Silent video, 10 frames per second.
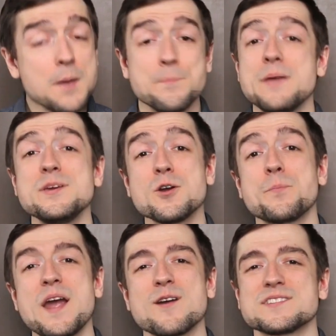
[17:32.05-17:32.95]
Maybe your
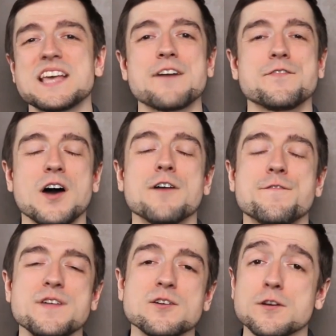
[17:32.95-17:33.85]
parents have a
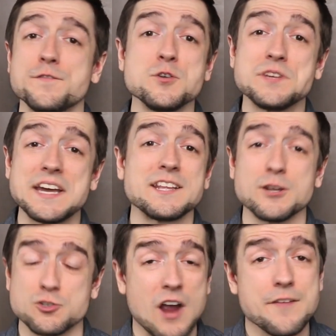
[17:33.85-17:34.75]
fear of you getting
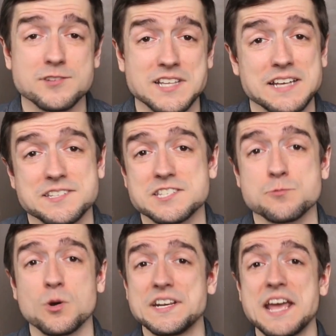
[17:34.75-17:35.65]
a driver's
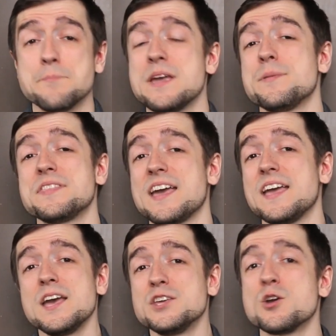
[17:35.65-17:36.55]
license one day.
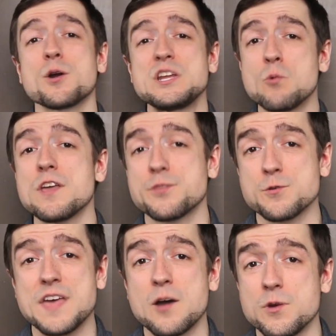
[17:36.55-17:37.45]
Maybe you already went
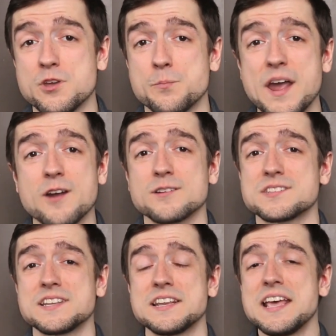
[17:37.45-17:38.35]
through that with your
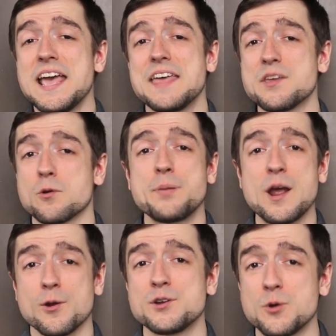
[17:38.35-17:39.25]
parents and they were
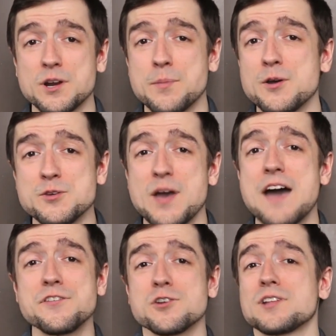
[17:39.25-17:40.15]
paranoid about you
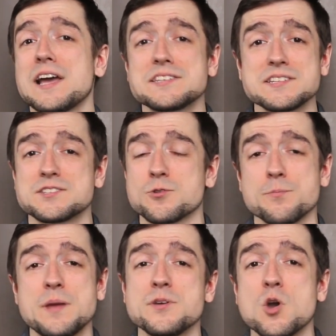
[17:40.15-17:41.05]
having your license or
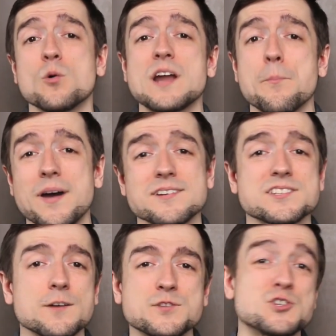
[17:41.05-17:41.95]
maybe going out by
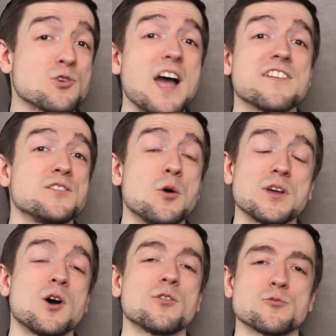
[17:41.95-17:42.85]
yourself to drive
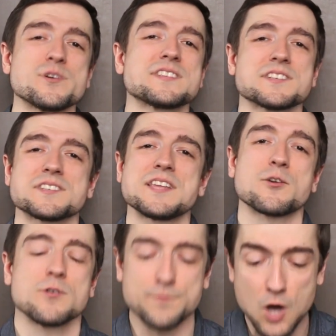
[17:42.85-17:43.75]
knowing all the risks that
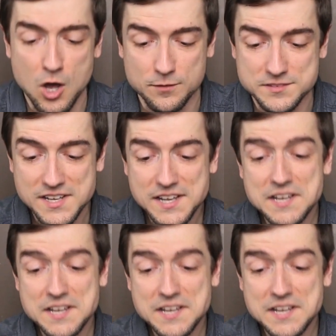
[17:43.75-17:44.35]
are involved.